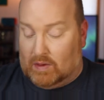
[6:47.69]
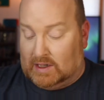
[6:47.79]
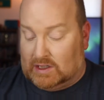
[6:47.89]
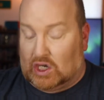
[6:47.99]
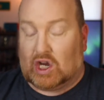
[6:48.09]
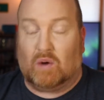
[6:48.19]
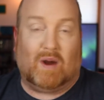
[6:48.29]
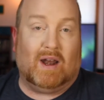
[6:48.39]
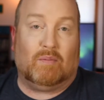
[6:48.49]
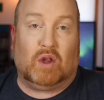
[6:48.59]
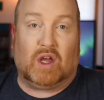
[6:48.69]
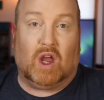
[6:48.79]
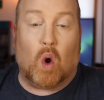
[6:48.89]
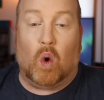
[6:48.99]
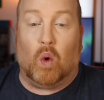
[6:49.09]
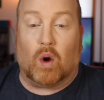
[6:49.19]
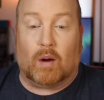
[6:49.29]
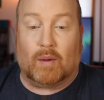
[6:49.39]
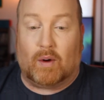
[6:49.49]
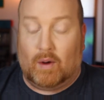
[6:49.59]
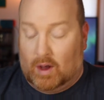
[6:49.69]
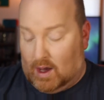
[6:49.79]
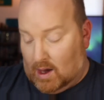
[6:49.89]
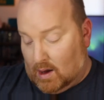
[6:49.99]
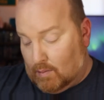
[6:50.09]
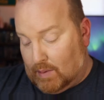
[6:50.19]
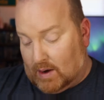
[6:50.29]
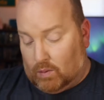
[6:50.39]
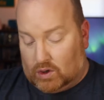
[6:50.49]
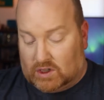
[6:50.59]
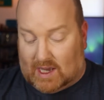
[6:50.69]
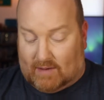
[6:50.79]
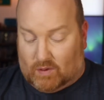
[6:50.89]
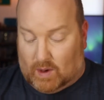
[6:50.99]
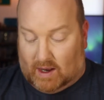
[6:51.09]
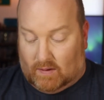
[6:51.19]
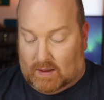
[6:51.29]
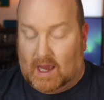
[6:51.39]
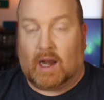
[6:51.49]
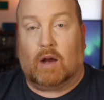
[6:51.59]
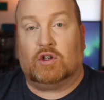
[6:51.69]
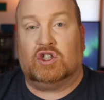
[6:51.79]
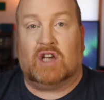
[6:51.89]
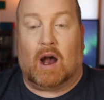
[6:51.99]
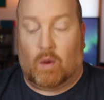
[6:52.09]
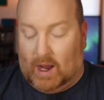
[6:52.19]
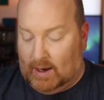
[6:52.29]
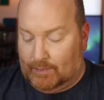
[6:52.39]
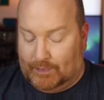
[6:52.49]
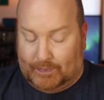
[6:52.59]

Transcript: This look can wind up looking horrible, but we'll just have to wait and see. Now, shall we?